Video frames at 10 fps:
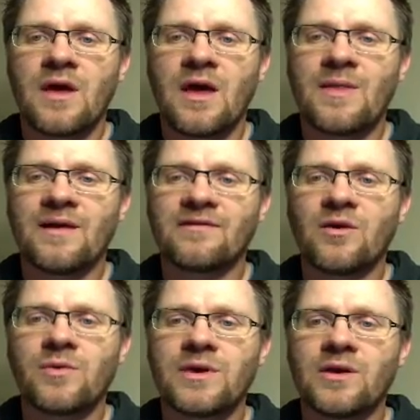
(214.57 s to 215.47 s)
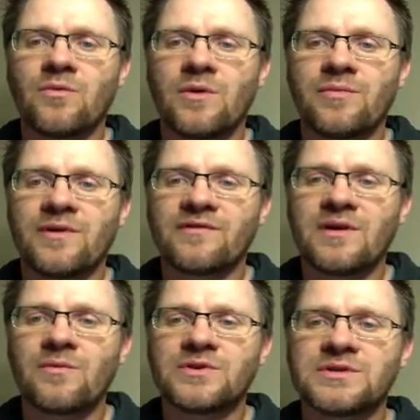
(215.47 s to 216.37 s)
And that's how we get 1 plus
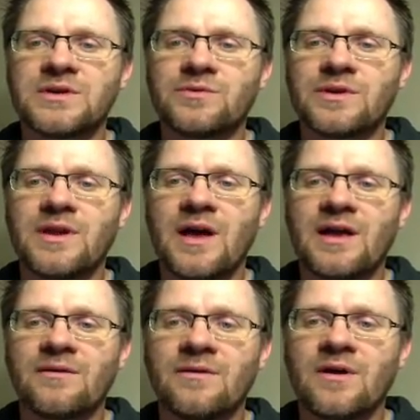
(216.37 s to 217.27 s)
8, which is equal to 9.